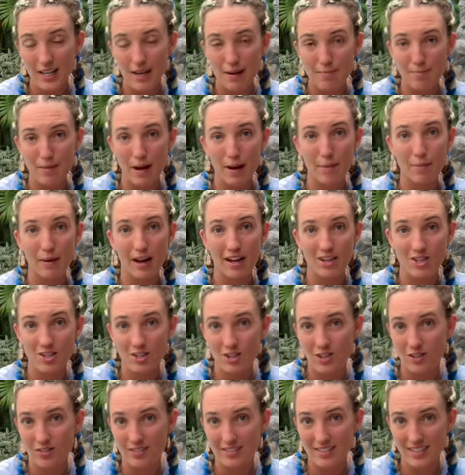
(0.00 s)
my
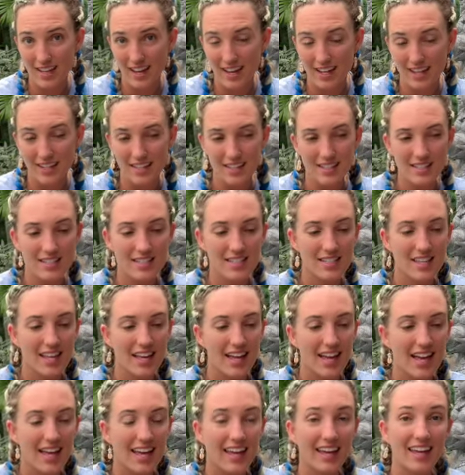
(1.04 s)
Bachelor of Science,
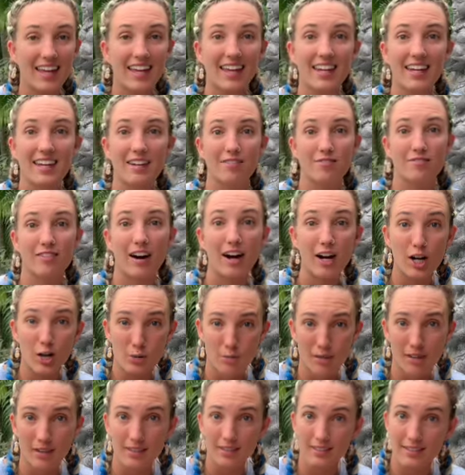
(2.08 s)
in
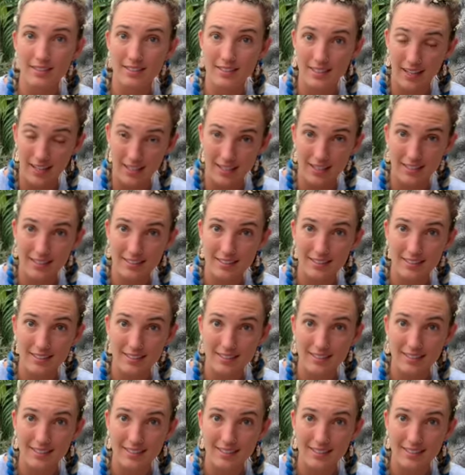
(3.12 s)
environmental studies.